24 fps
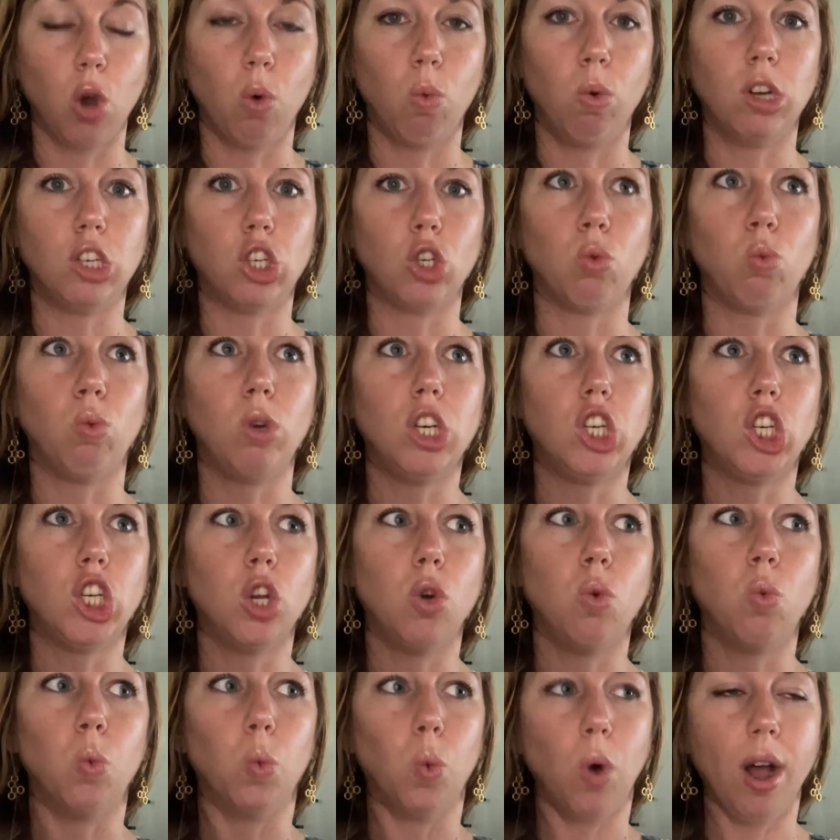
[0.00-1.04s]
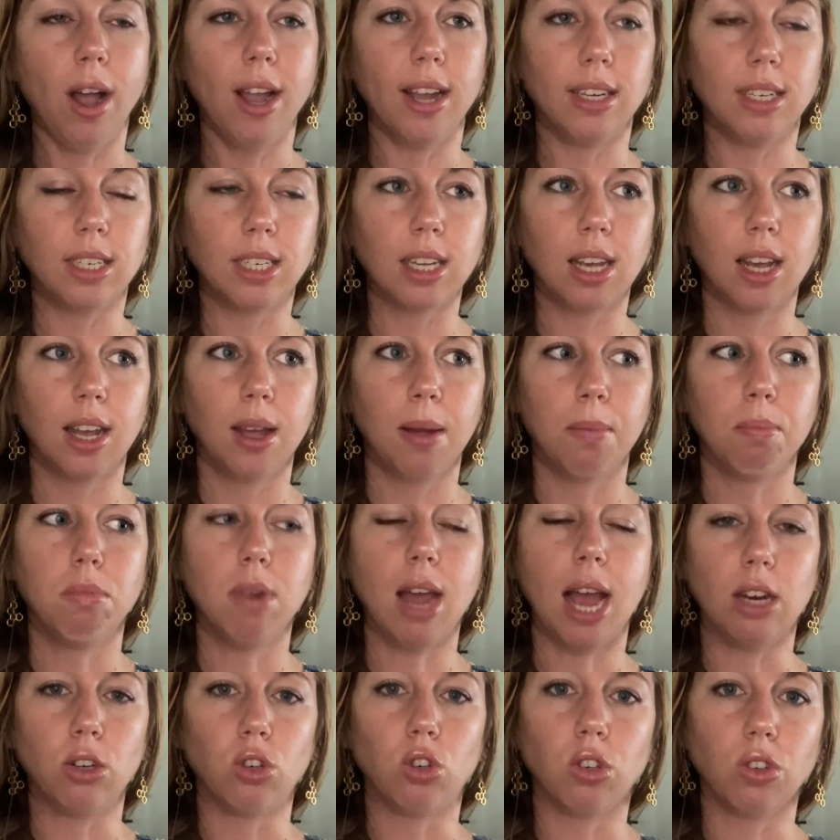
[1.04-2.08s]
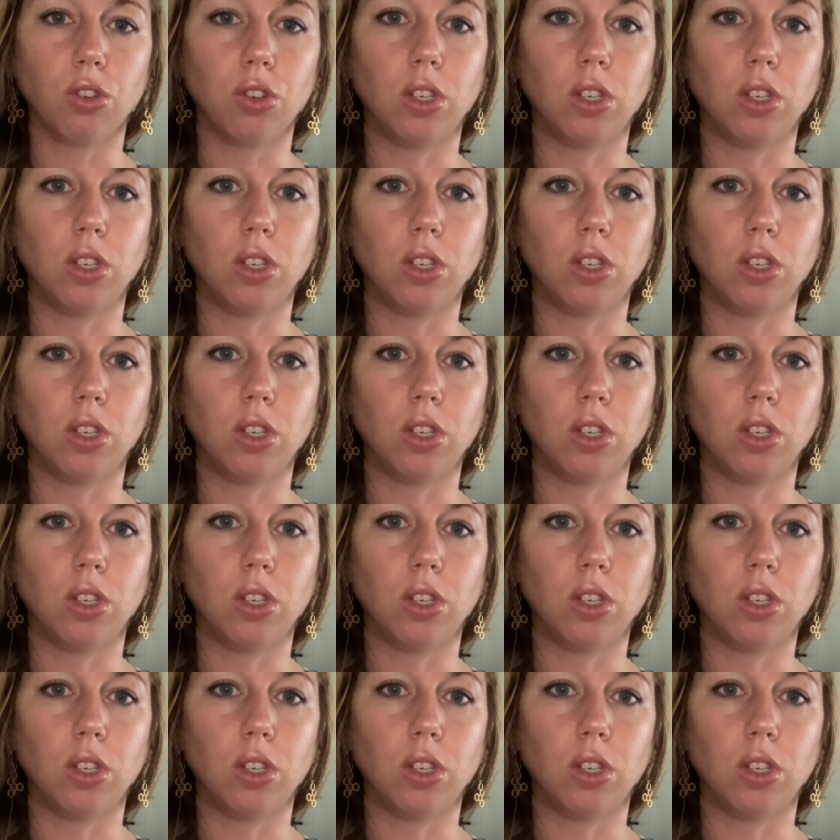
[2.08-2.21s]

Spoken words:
which we should want natural